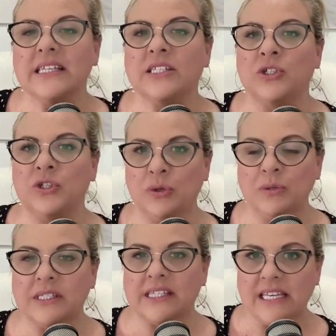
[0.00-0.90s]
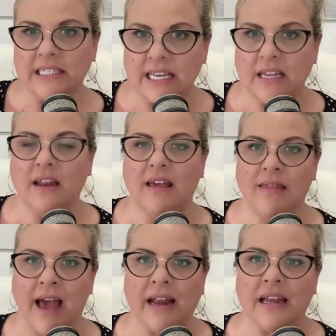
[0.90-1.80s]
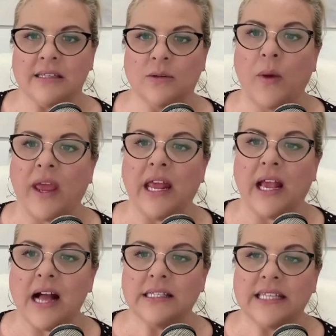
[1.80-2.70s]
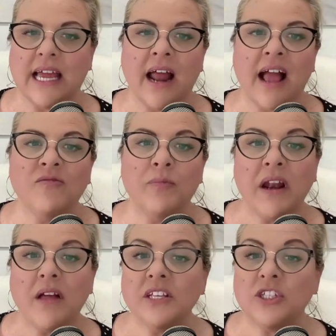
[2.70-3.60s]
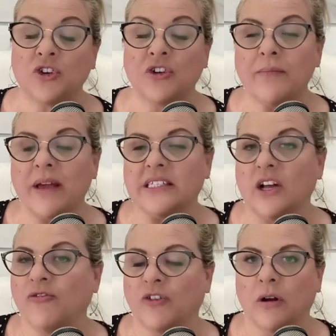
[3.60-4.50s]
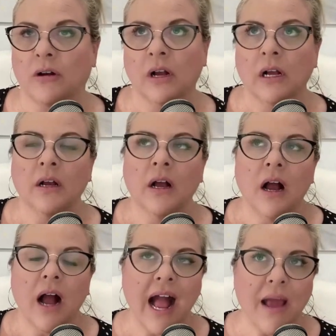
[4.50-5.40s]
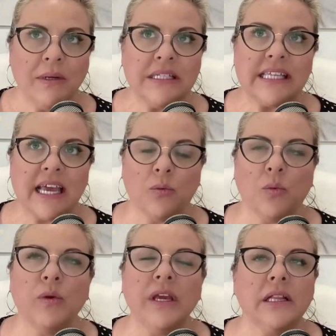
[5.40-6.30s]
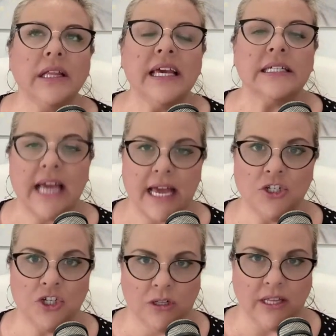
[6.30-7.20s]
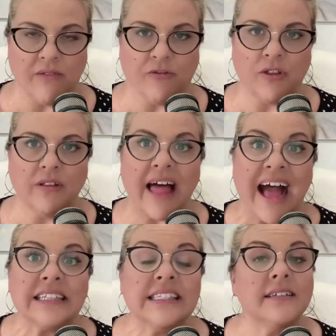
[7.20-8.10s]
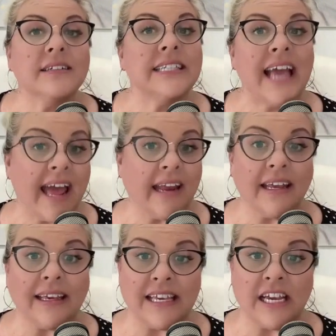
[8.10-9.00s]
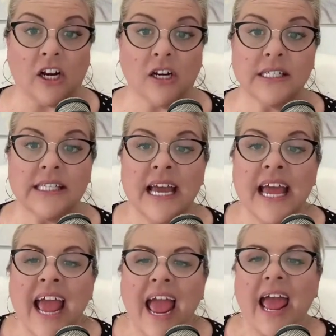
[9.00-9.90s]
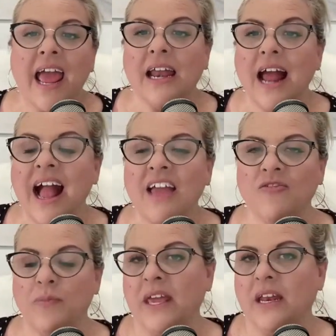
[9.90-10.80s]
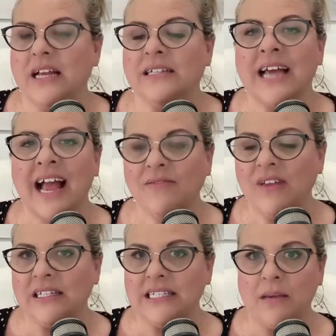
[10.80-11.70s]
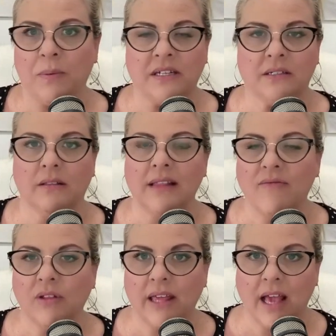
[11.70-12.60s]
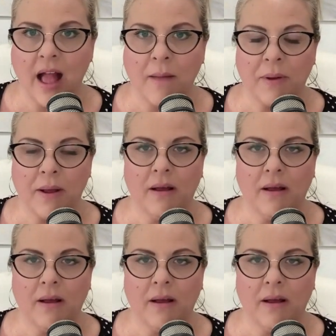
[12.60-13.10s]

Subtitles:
this new season that is awaiting us. And I've been on this journey myself for, I would say, really intentionally for the last 10 years. And I've been diving deep into leveling up